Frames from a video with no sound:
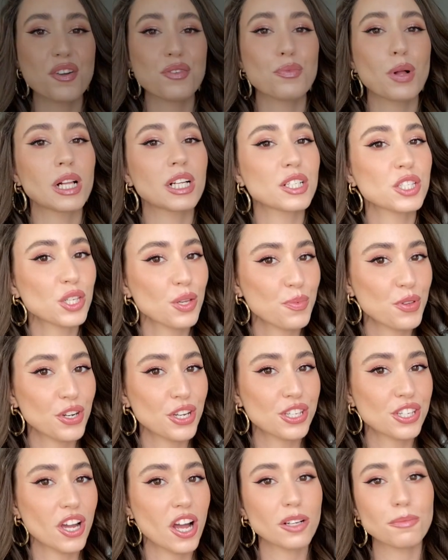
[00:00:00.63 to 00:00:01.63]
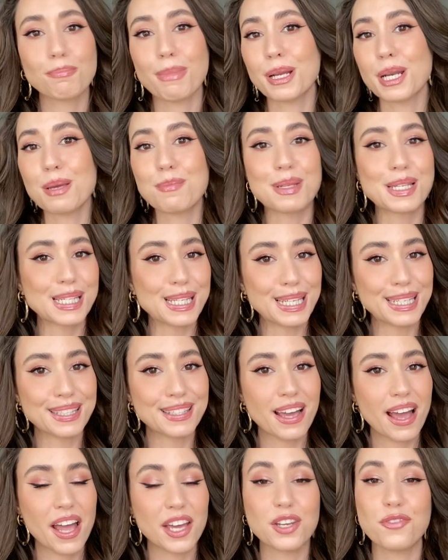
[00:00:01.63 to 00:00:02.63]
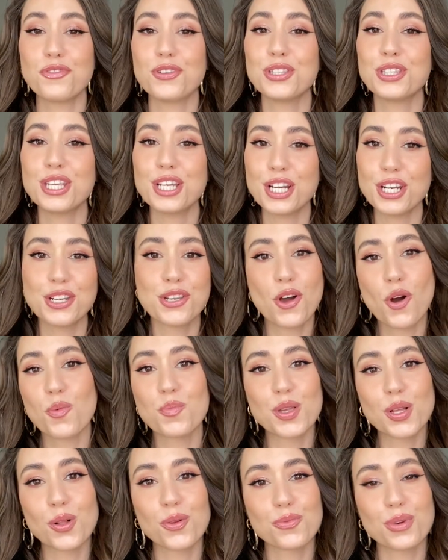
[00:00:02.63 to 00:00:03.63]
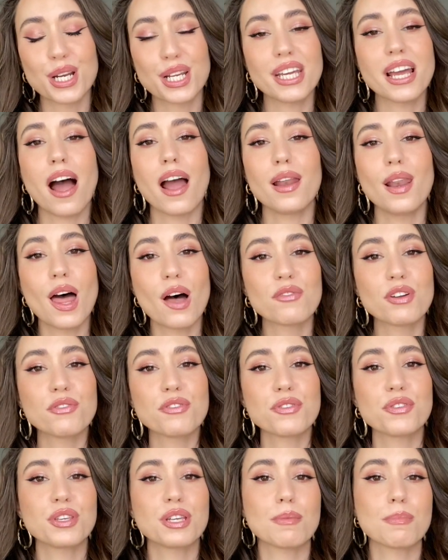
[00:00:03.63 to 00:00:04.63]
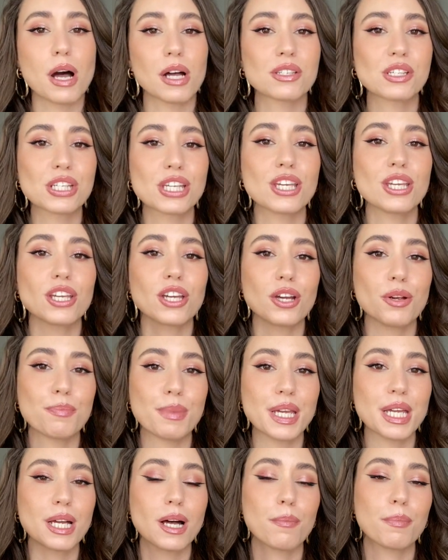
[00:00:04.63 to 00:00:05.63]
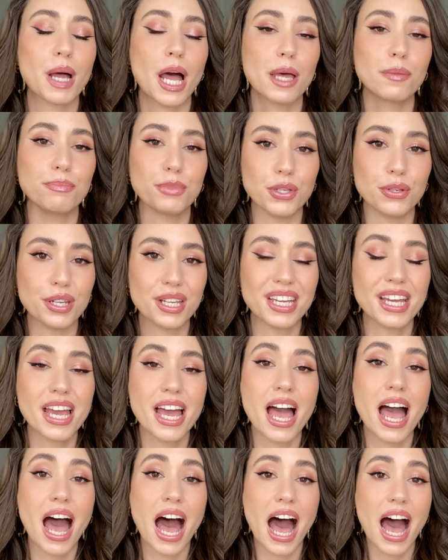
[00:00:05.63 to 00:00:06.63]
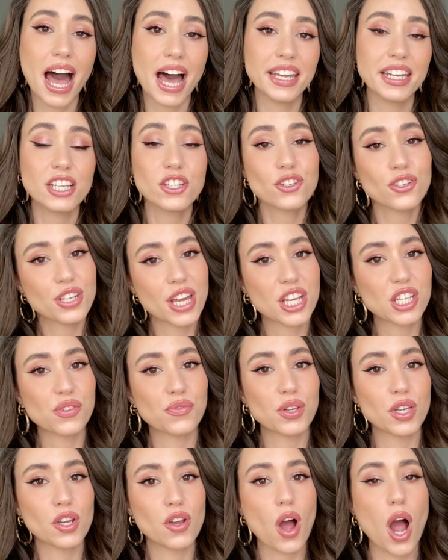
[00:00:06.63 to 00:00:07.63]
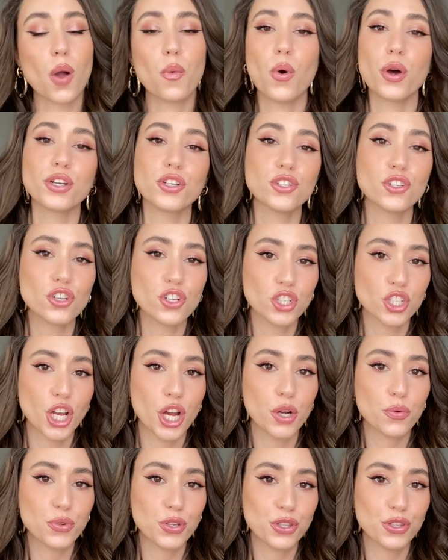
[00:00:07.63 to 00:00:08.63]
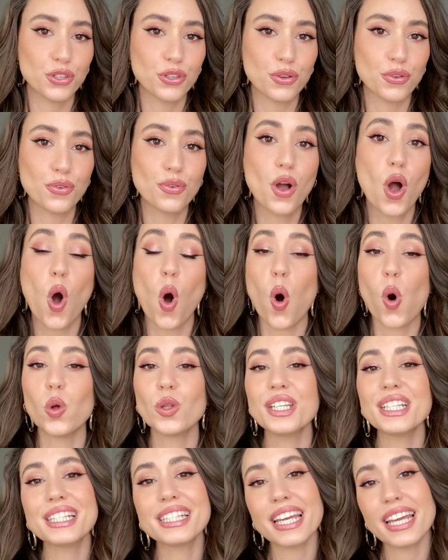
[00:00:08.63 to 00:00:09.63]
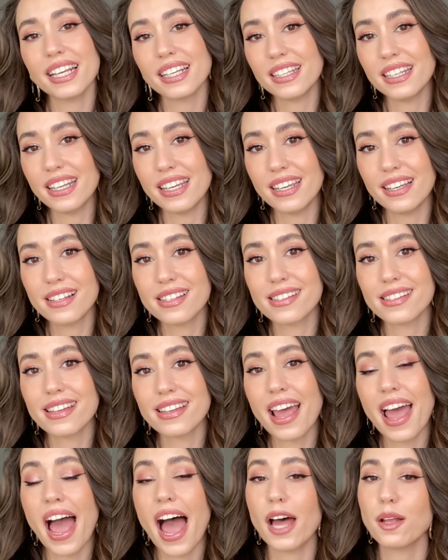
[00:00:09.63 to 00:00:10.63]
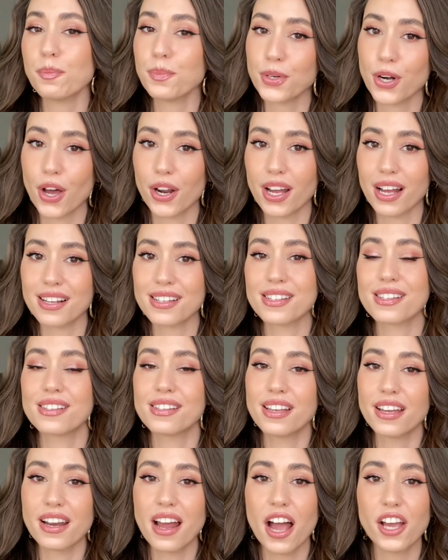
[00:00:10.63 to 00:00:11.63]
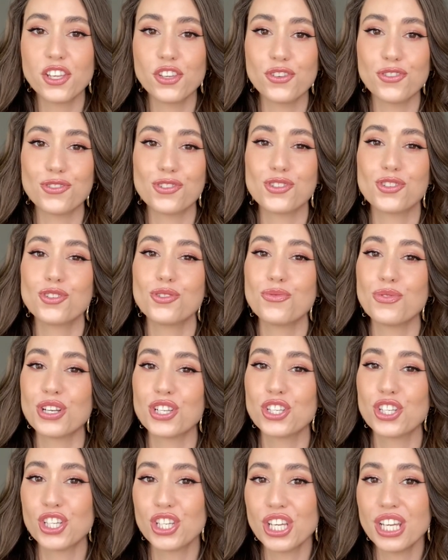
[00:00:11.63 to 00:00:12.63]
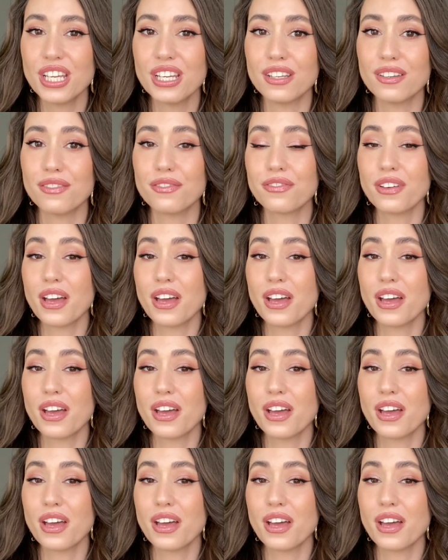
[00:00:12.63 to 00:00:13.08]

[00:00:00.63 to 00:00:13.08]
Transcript: welcome to Beauty Talk. My name is Linda, and if you didn't know me already, I love everything about skincare, makeup and beauty. And in today's video, I wanted to share with you all the techniques and products that I use to achieve